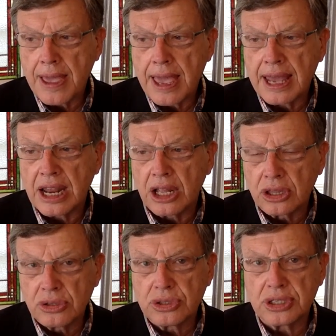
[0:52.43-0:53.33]
and
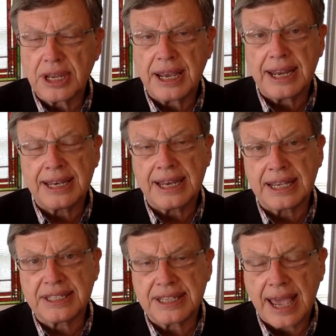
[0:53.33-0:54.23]
elucidate and
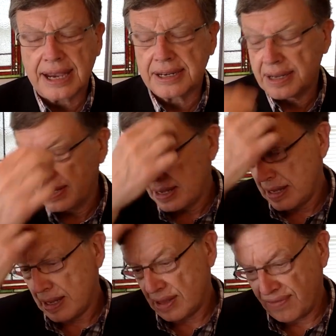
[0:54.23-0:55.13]
dissect
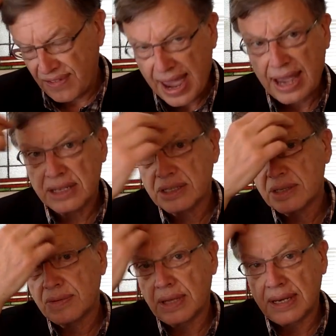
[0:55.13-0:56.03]
the
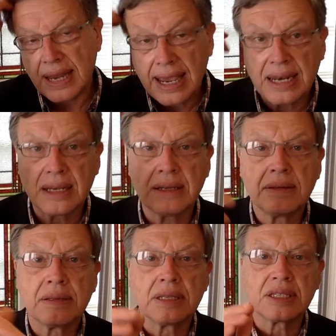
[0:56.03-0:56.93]
facts, the data,
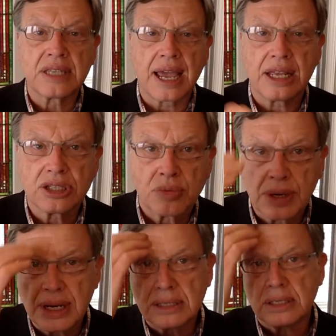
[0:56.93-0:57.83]
the science
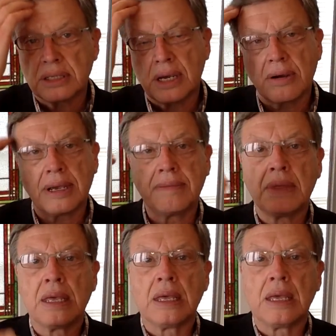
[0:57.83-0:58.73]
when necessary.
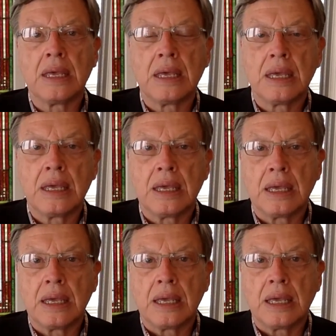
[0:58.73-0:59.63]

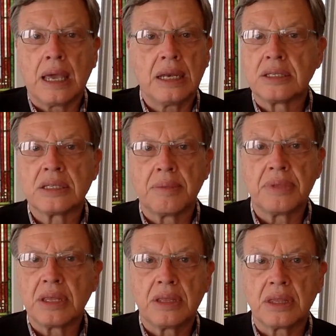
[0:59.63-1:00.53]
And it's
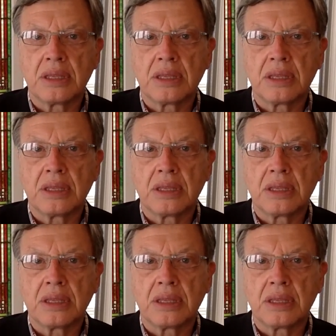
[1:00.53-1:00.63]
something that